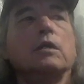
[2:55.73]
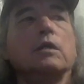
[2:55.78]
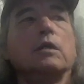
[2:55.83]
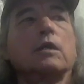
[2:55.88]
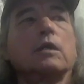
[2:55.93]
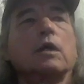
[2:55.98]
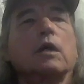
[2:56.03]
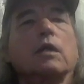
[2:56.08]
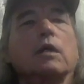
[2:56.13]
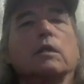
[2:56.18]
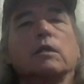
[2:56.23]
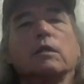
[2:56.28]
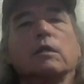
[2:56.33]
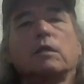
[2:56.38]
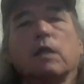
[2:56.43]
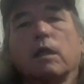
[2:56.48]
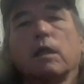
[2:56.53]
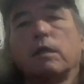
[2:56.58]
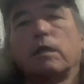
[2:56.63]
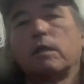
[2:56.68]
Kind of
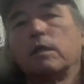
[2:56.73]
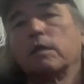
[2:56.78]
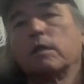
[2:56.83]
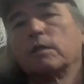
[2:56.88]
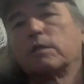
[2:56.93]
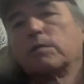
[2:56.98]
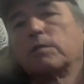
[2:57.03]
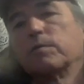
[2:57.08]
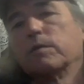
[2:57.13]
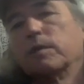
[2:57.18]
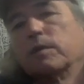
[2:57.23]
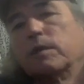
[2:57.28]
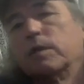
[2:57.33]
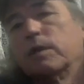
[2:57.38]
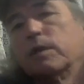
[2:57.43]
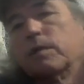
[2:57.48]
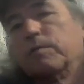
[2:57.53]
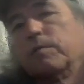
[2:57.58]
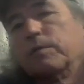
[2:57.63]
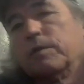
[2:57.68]
looked like this,
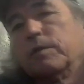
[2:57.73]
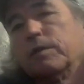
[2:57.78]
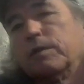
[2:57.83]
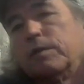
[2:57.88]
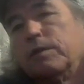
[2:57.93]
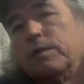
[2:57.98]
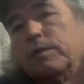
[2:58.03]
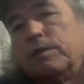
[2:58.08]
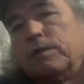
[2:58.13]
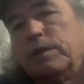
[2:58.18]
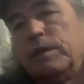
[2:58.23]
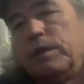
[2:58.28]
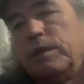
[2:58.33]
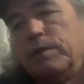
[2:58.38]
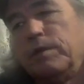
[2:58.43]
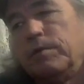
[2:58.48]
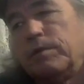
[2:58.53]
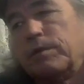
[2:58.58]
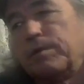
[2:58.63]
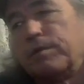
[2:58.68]
splitting up into 2
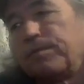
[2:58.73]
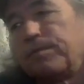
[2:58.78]
teams.